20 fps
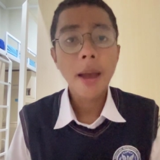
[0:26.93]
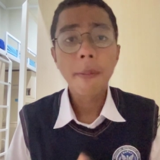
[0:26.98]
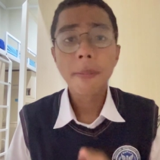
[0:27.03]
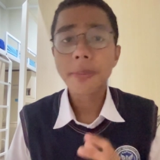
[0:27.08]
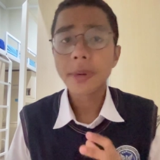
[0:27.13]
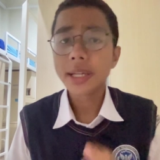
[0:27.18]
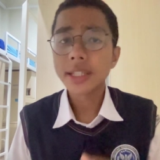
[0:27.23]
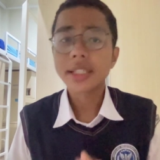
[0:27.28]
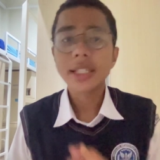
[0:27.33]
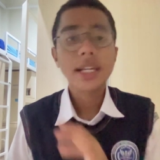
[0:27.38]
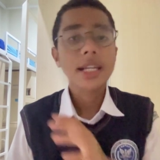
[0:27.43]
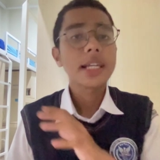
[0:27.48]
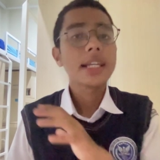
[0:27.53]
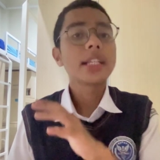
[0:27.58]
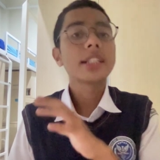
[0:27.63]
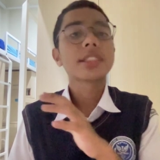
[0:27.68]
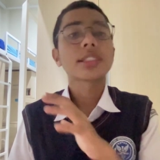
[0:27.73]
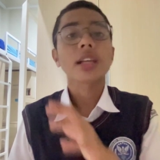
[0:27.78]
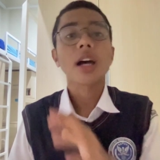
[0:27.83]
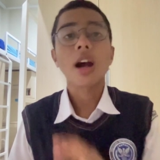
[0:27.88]
But
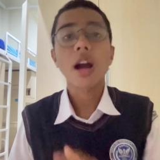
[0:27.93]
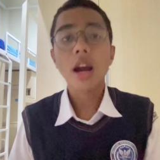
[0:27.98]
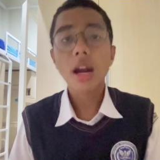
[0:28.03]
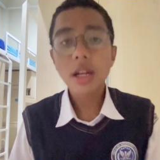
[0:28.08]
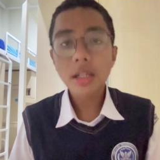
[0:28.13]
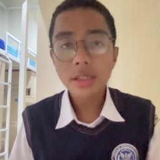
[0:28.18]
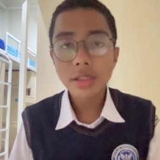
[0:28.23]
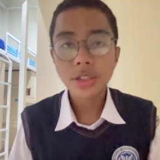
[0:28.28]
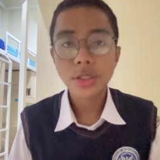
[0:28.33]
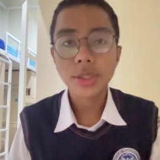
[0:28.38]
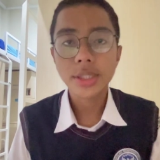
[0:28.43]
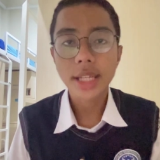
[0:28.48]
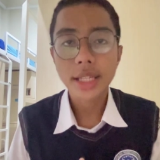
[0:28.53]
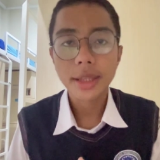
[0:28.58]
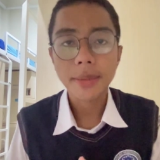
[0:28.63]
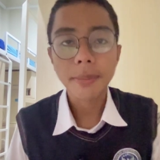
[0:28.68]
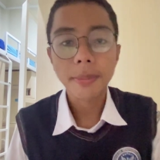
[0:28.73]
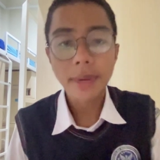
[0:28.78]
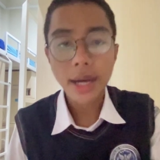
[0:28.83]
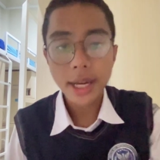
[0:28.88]
it's hard to
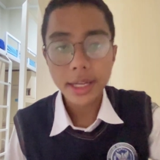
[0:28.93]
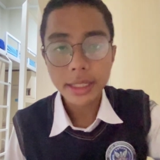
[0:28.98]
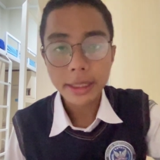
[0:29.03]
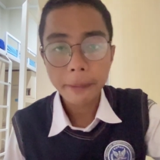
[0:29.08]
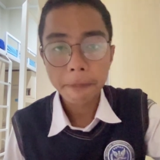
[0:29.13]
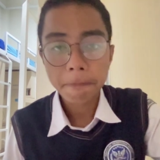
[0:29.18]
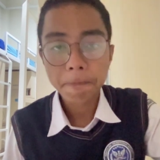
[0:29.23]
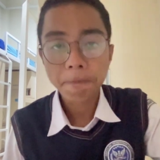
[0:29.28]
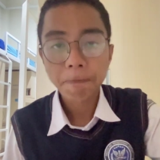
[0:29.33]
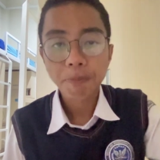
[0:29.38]
get money